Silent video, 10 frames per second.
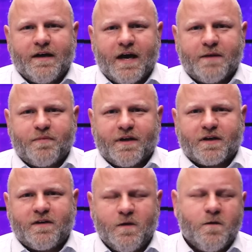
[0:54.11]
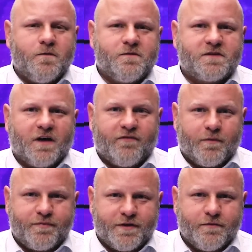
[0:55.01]
had been accused of
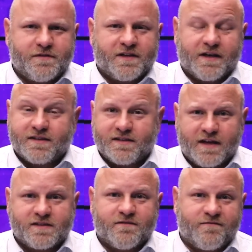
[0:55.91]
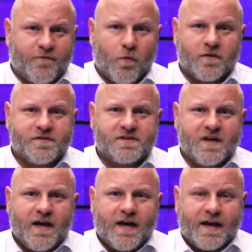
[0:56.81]
abuse and excessive force
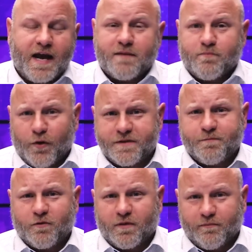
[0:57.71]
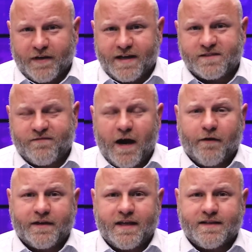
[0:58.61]
and had multiple complaints
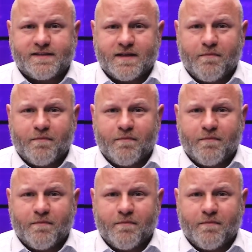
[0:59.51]
filed against